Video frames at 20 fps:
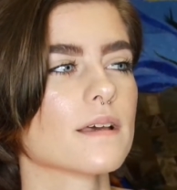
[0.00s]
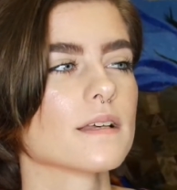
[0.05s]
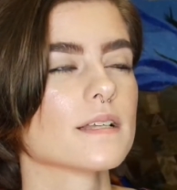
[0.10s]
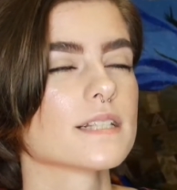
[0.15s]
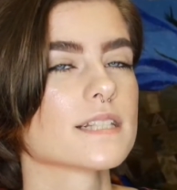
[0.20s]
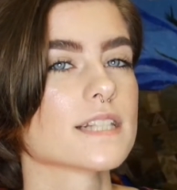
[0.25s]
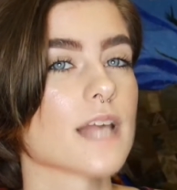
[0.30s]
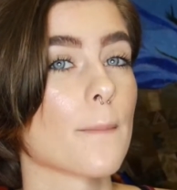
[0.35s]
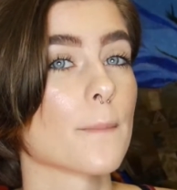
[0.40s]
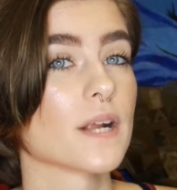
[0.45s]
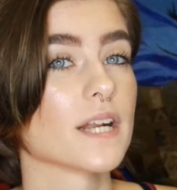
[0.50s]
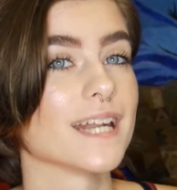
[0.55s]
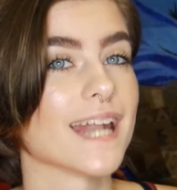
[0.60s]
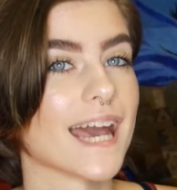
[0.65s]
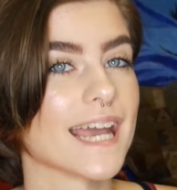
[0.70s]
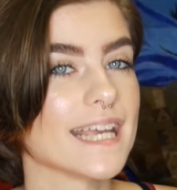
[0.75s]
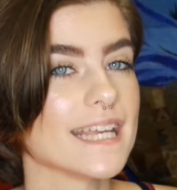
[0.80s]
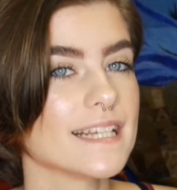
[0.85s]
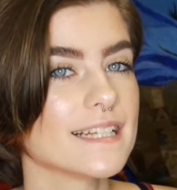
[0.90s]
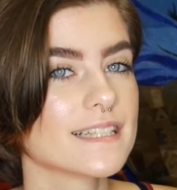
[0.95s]
summer
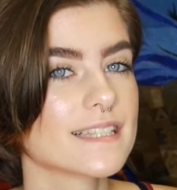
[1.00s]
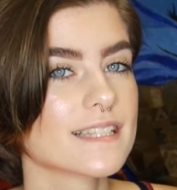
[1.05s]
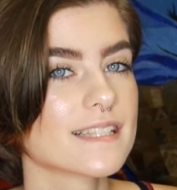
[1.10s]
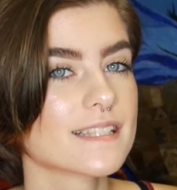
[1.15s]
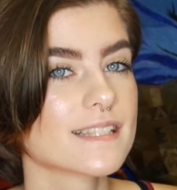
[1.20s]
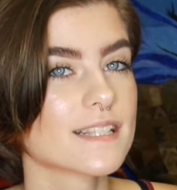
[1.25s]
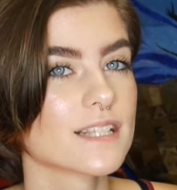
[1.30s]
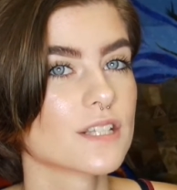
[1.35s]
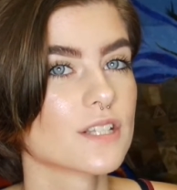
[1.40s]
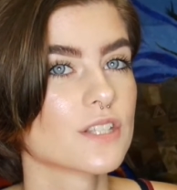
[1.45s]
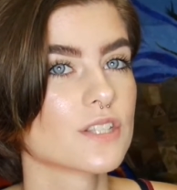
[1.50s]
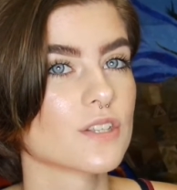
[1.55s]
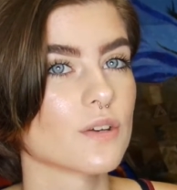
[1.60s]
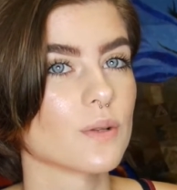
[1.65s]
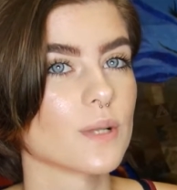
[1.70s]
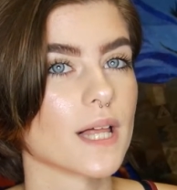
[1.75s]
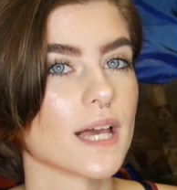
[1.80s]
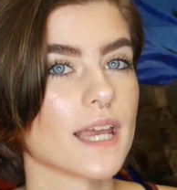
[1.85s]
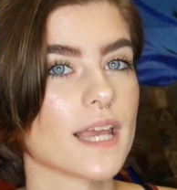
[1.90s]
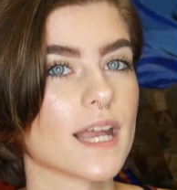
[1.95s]
nights.
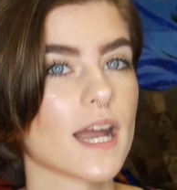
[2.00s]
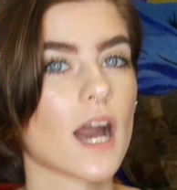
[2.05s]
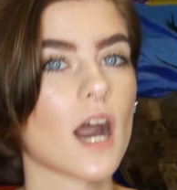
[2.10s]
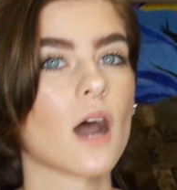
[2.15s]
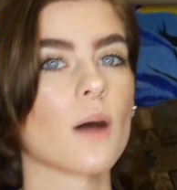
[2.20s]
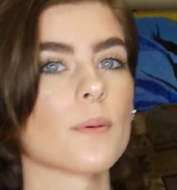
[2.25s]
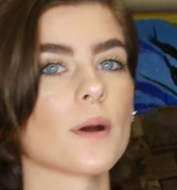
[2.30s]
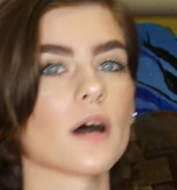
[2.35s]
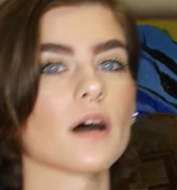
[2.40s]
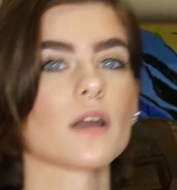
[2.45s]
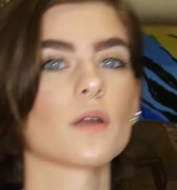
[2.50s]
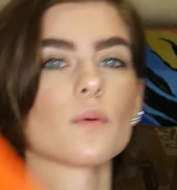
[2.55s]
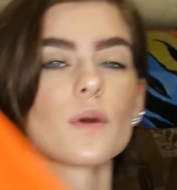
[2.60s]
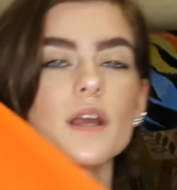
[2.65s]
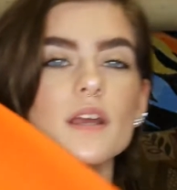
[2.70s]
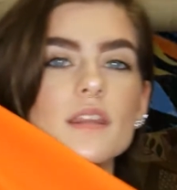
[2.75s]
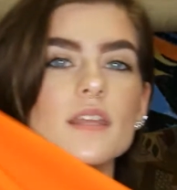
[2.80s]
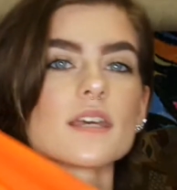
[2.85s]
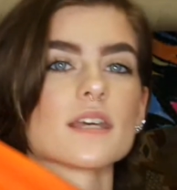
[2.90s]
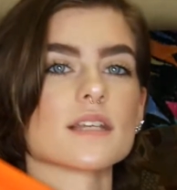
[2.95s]
So, like, I'll probably
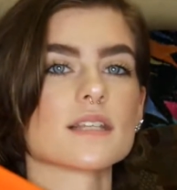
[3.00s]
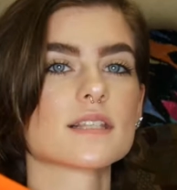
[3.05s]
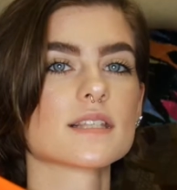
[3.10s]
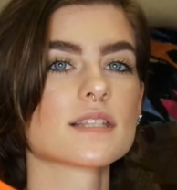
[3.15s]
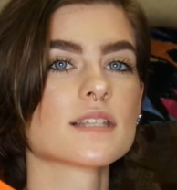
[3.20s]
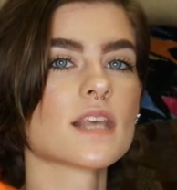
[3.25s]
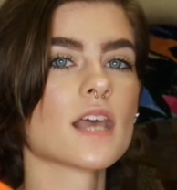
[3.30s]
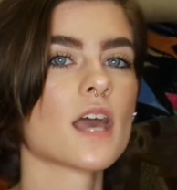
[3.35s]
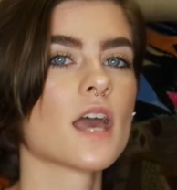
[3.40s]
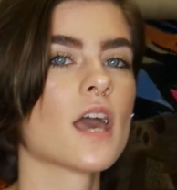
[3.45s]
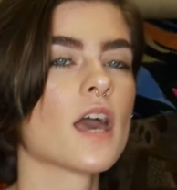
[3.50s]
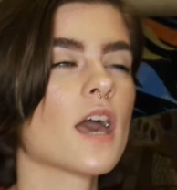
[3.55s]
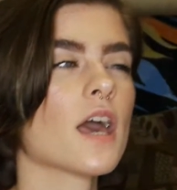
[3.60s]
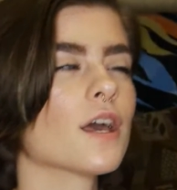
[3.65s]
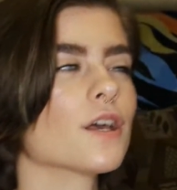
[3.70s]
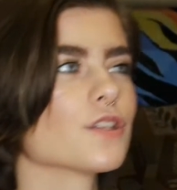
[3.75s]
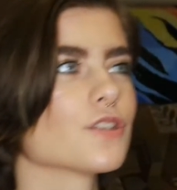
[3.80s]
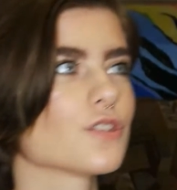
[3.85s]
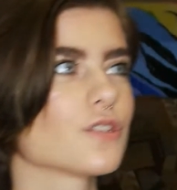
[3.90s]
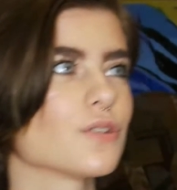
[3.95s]
wear this
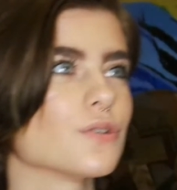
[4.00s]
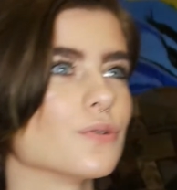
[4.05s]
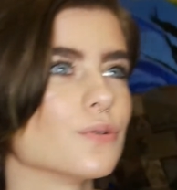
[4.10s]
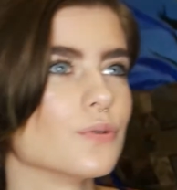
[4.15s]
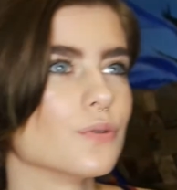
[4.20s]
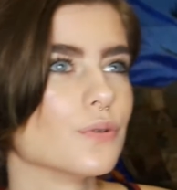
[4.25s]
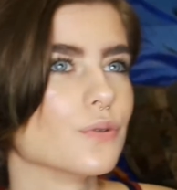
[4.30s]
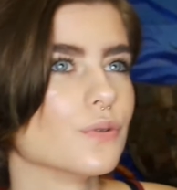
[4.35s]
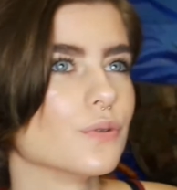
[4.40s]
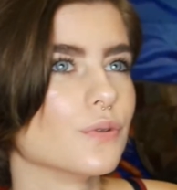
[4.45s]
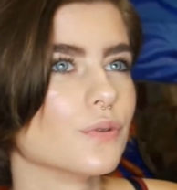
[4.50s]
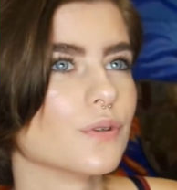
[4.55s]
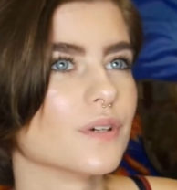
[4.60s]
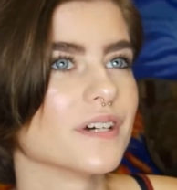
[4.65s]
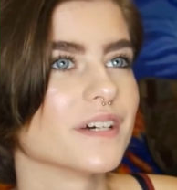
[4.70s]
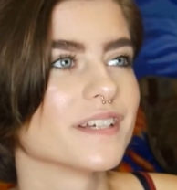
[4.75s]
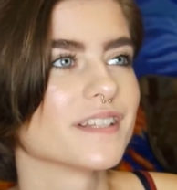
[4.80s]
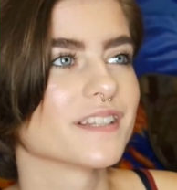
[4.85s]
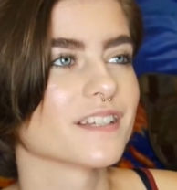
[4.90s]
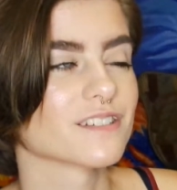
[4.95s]
to
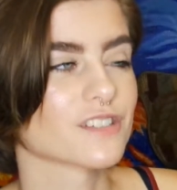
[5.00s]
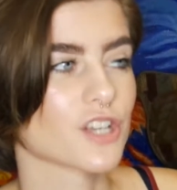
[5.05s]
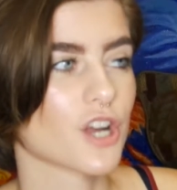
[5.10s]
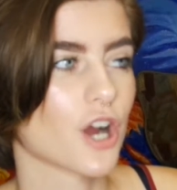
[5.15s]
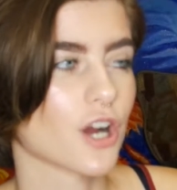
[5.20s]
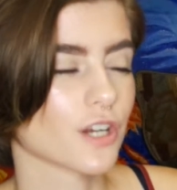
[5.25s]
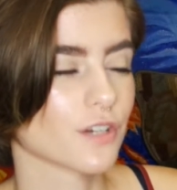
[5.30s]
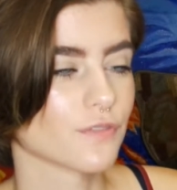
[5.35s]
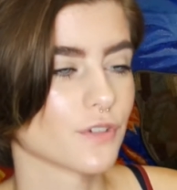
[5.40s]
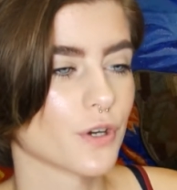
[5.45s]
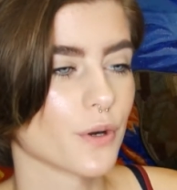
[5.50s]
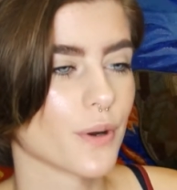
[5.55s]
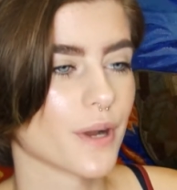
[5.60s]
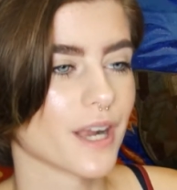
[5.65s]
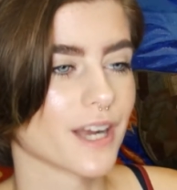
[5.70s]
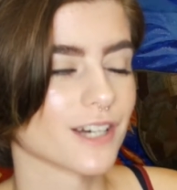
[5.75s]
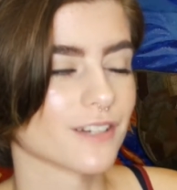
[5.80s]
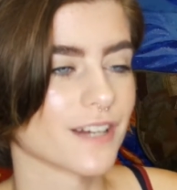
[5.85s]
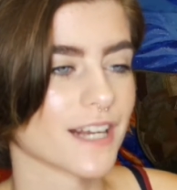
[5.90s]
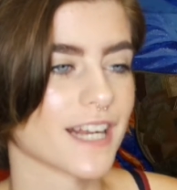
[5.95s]
there's a carnival
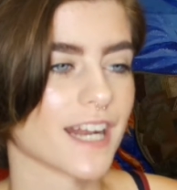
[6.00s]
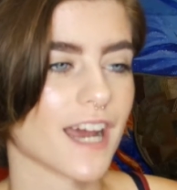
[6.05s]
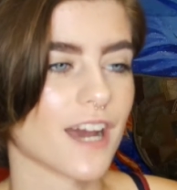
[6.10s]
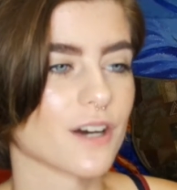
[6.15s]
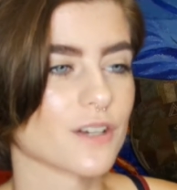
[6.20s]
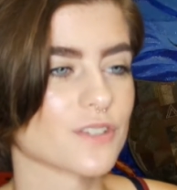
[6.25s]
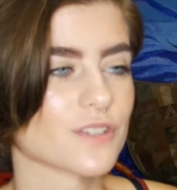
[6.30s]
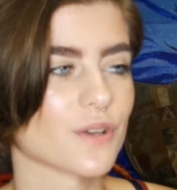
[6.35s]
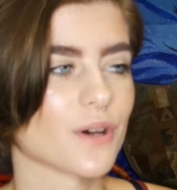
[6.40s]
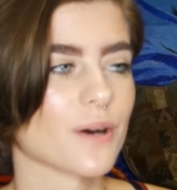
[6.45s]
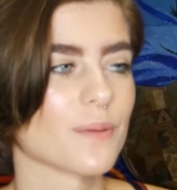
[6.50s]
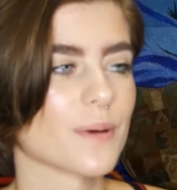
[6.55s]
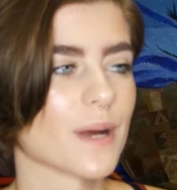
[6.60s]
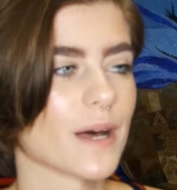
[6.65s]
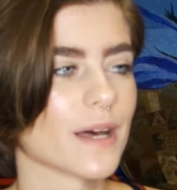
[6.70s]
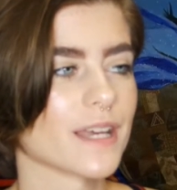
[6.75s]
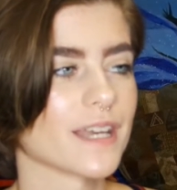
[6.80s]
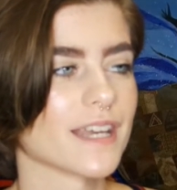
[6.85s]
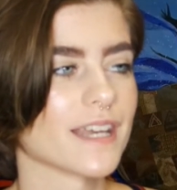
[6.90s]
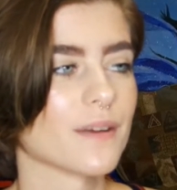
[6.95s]
going on right now, so I'll
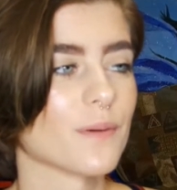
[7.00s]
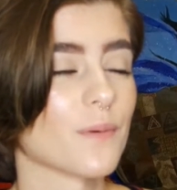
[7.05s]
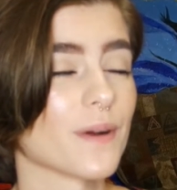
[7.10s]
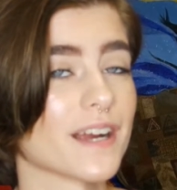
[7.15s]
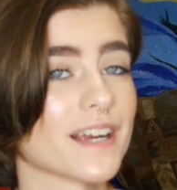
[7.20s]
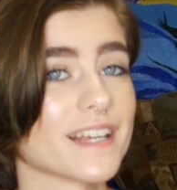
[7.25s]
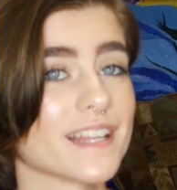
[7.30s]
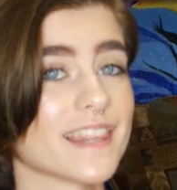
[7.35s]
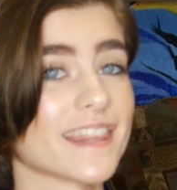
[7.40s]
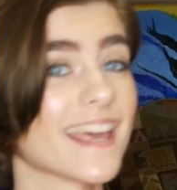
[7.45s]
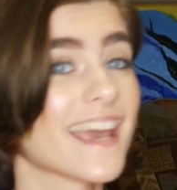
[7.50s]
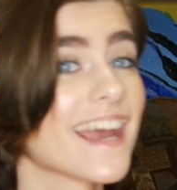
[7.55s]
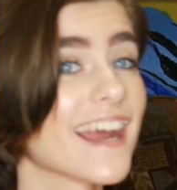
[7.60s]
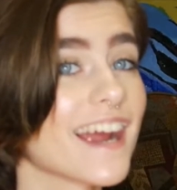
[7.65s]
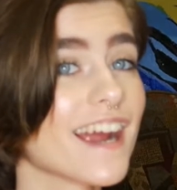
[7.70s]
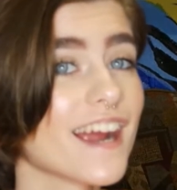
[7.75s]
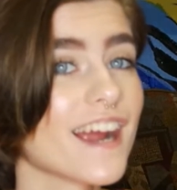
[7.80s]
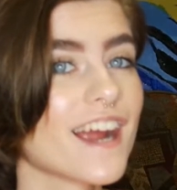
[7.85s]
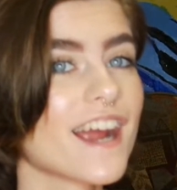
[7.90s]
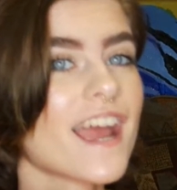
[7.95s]
probably wear it
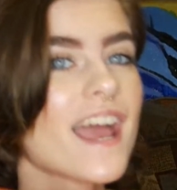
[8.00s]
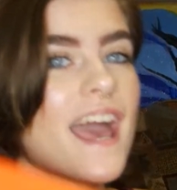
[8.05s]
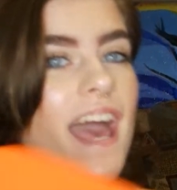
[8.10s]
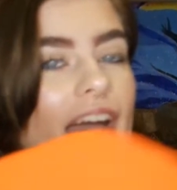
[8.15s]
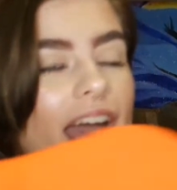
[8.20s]
there